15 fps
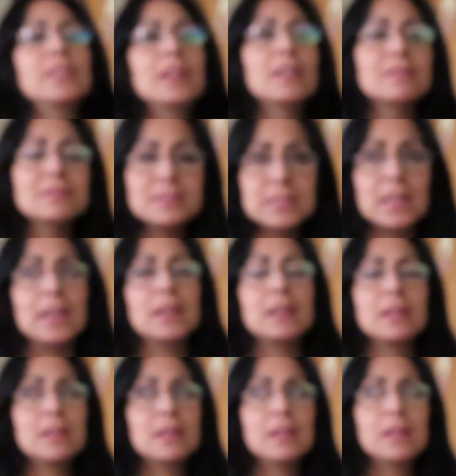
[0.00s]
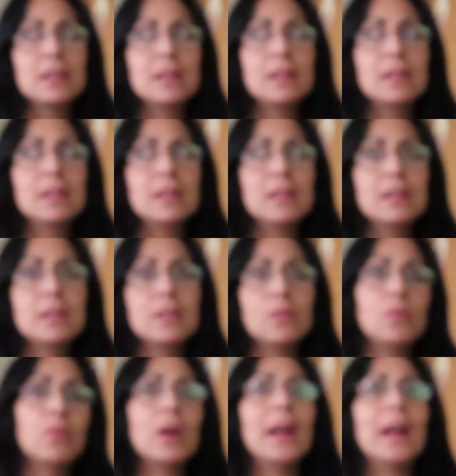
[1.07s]
and I was like,
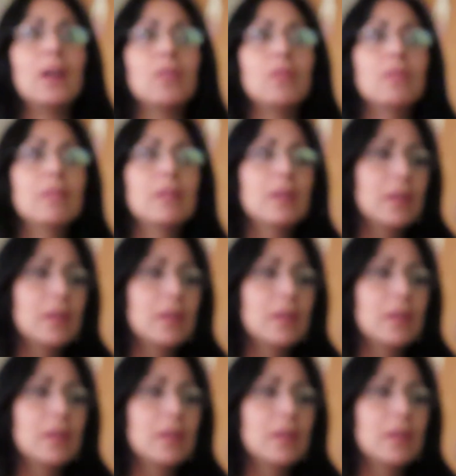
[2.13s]
wow.